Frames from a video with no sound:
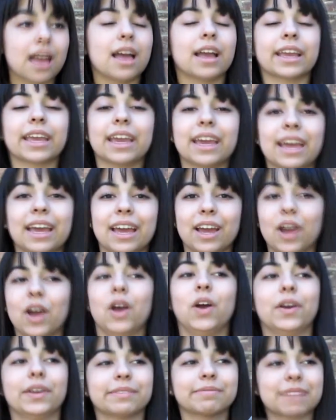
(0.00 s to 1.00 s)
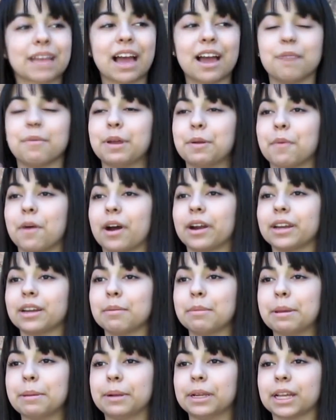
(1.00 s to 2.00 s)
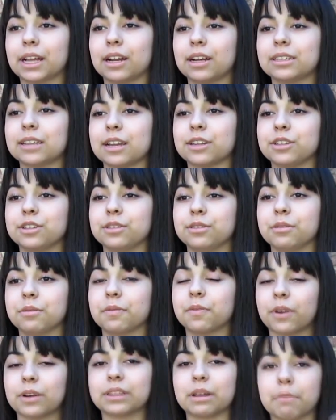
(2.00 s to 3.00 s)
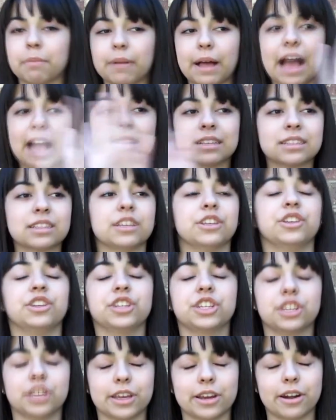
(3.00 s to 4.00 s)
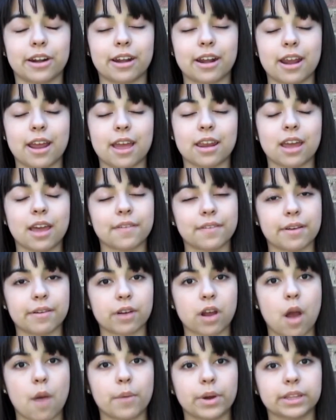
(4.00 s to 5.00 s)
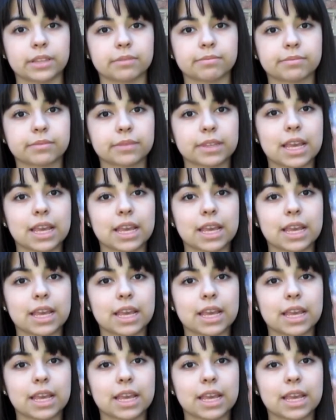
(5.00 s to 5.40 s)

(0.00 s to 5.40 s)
Okay, I've been wanting a Maybelline color tattoo for the past year, and I've never got one.